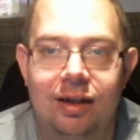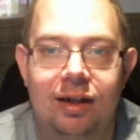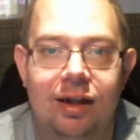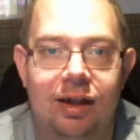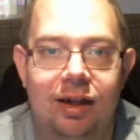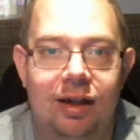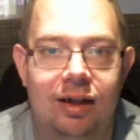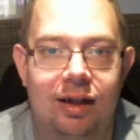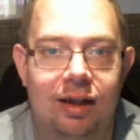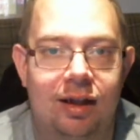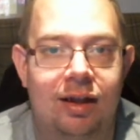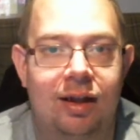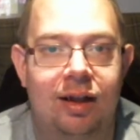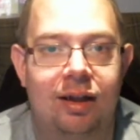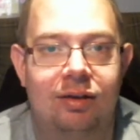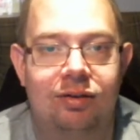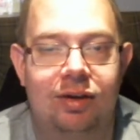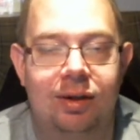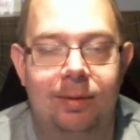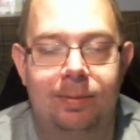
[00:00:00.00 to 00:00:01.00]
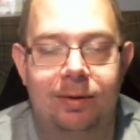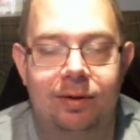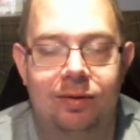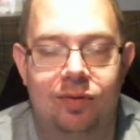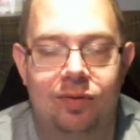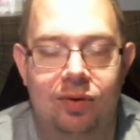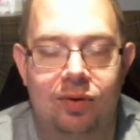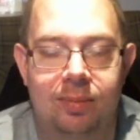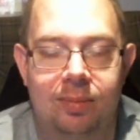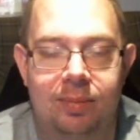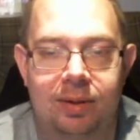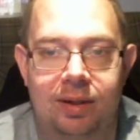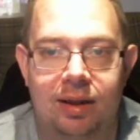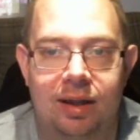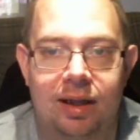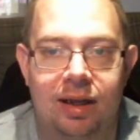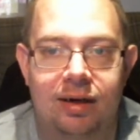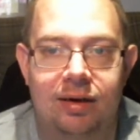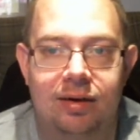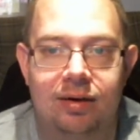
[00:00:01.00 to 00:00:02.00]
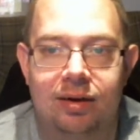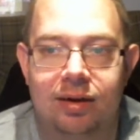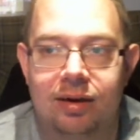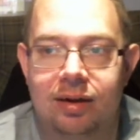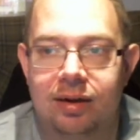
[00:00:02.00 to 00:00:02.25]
let's keep it for a bit later.